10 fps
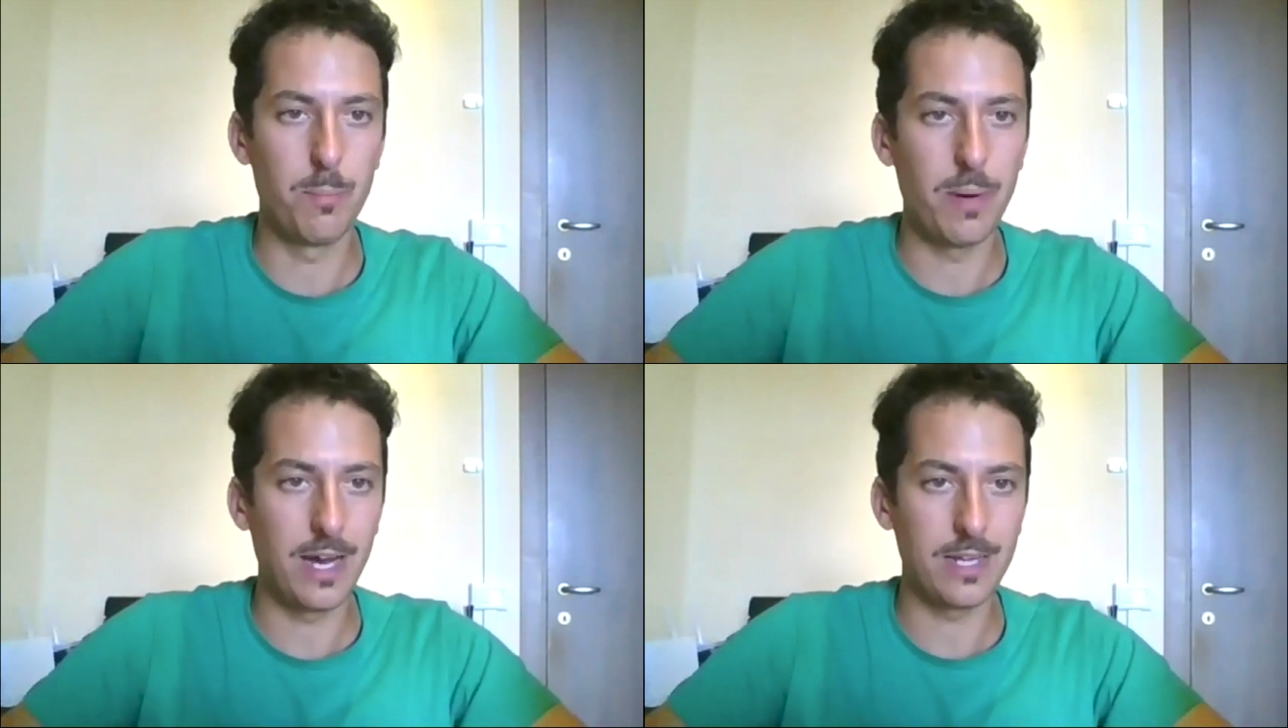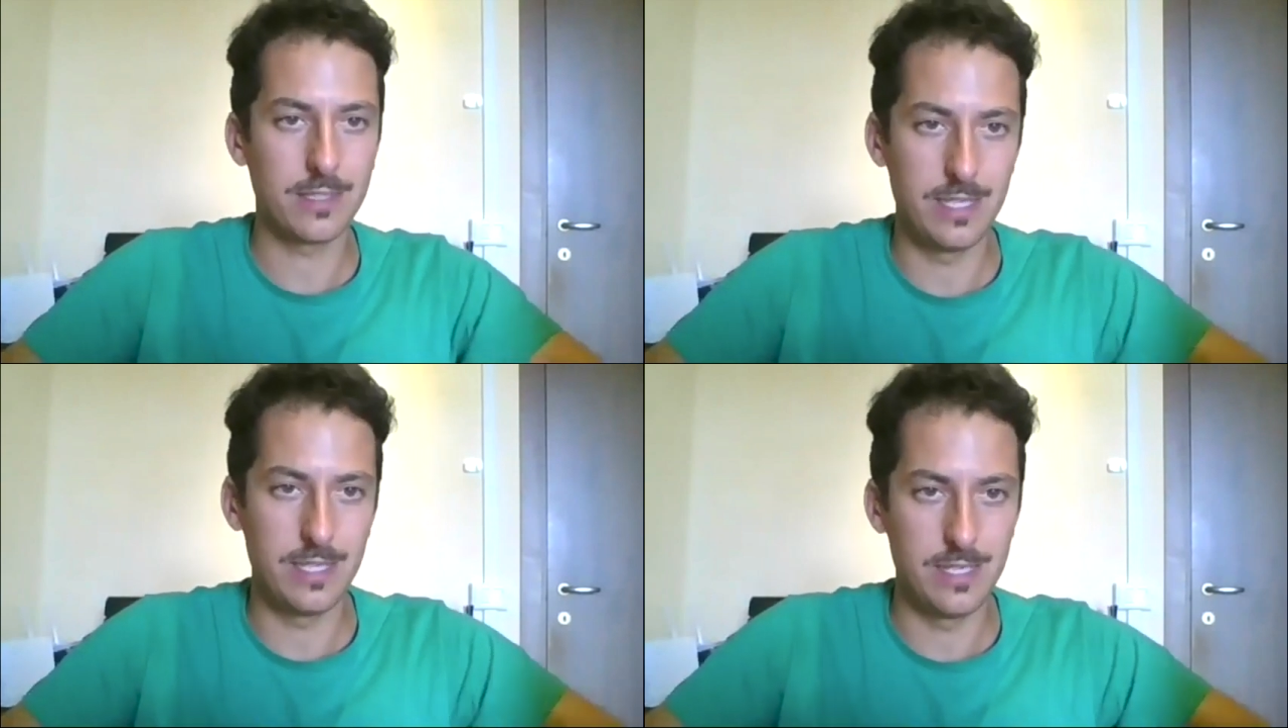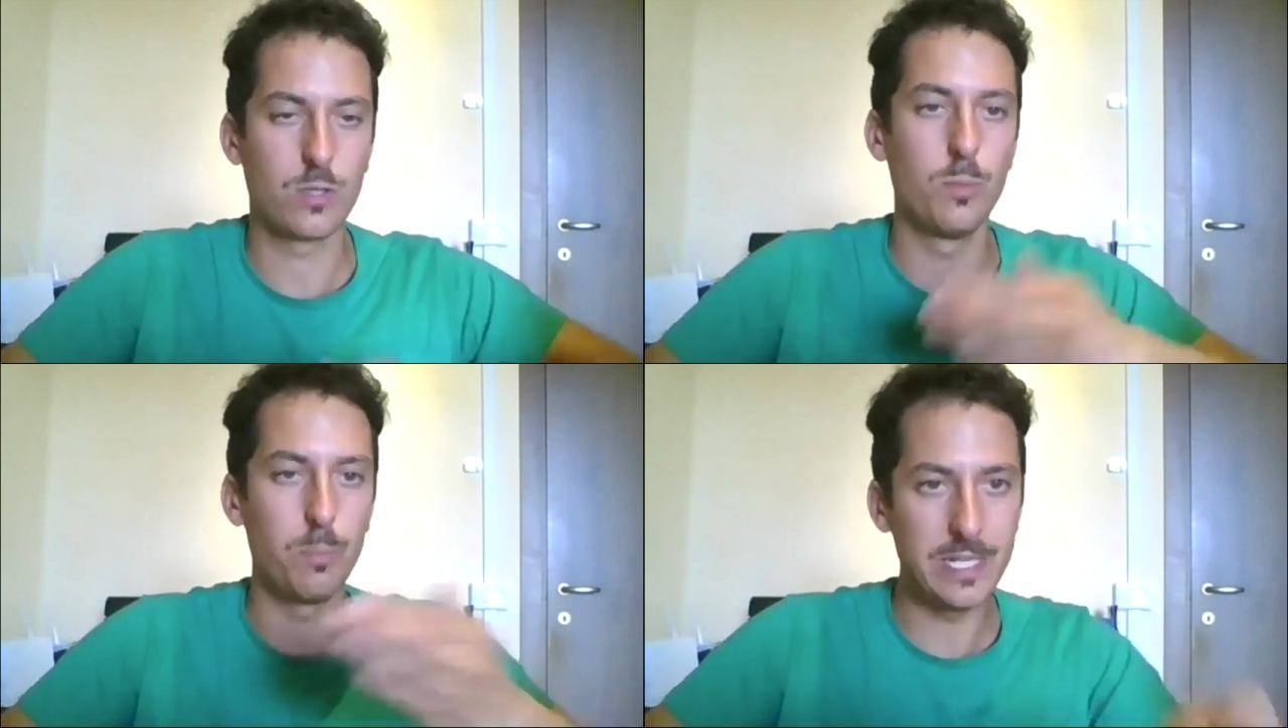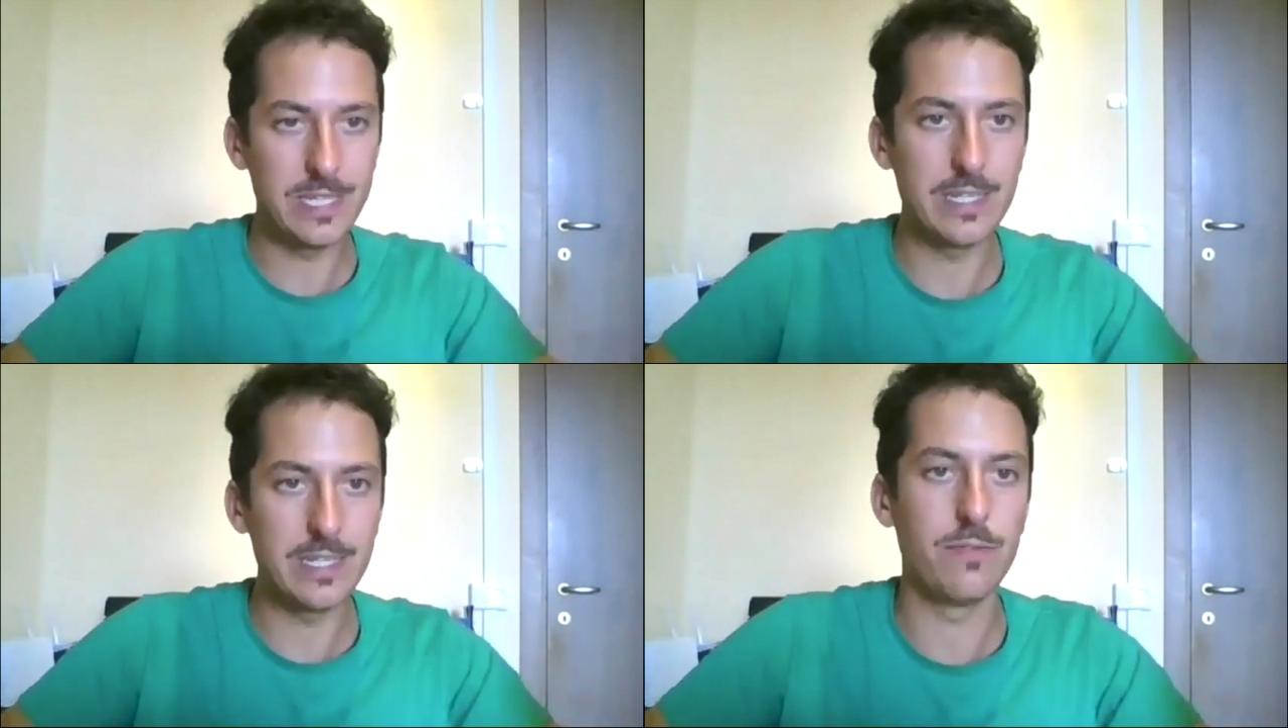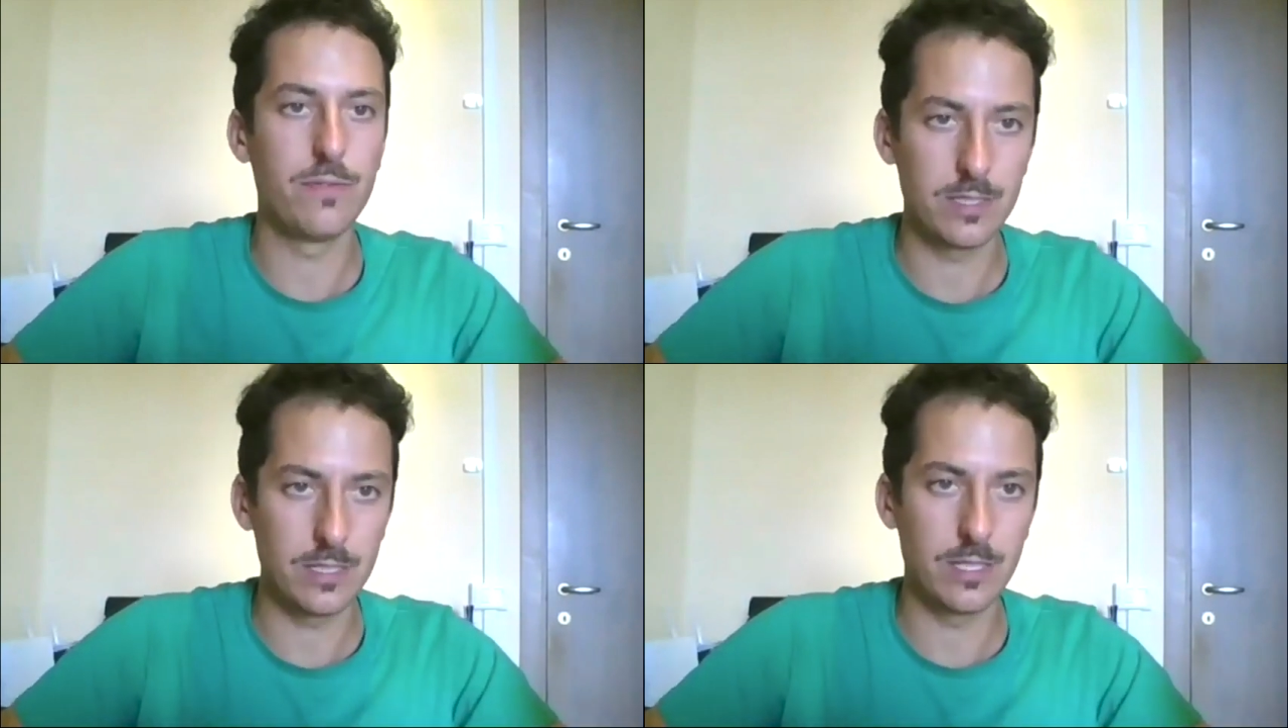but is completely
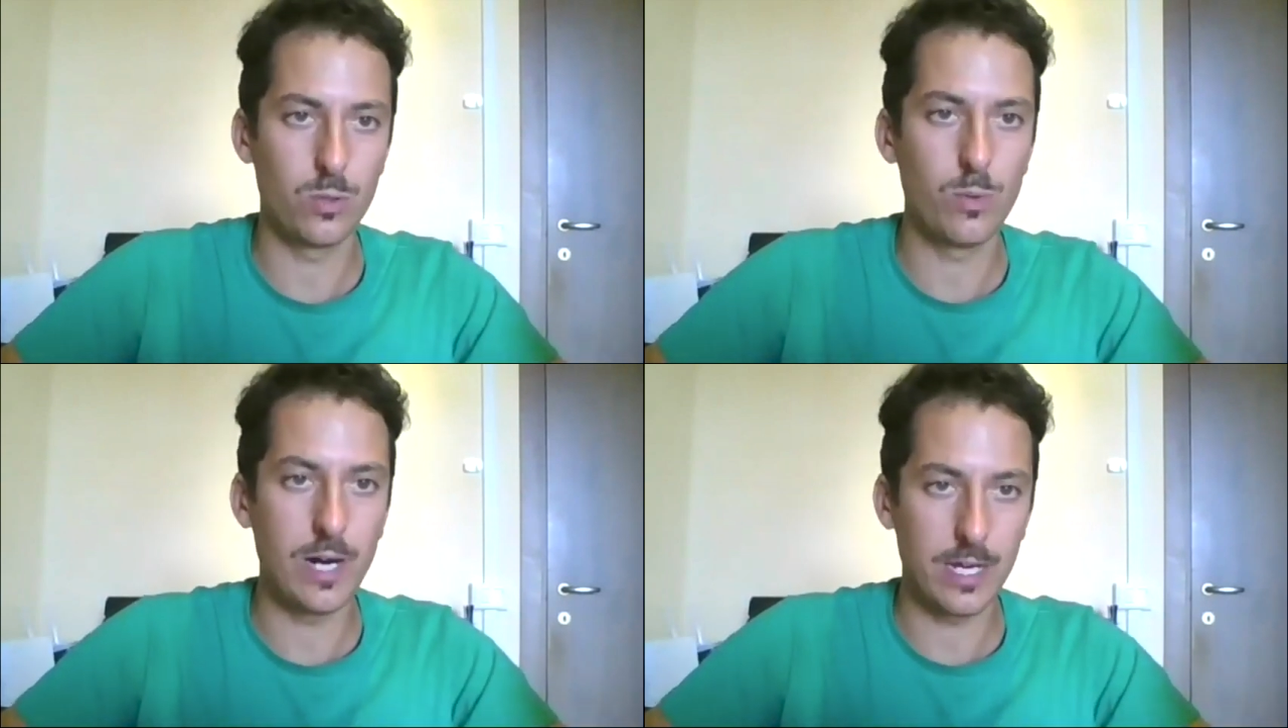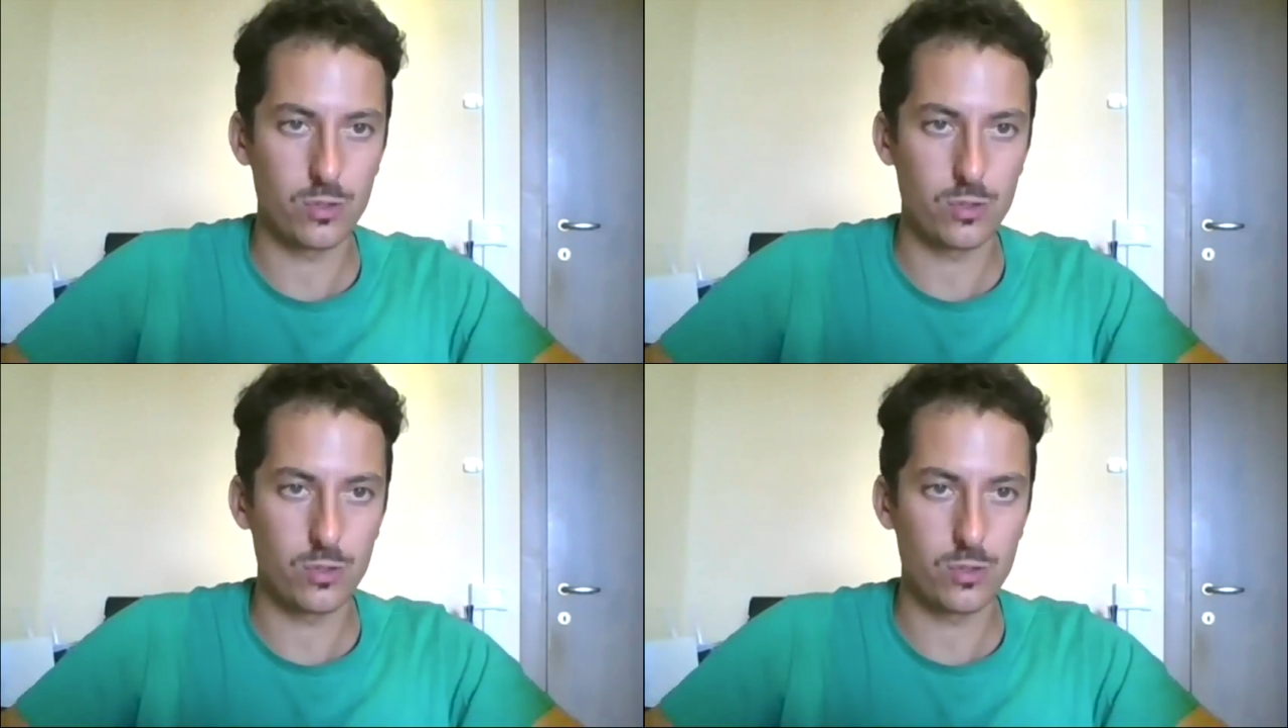different the terroir,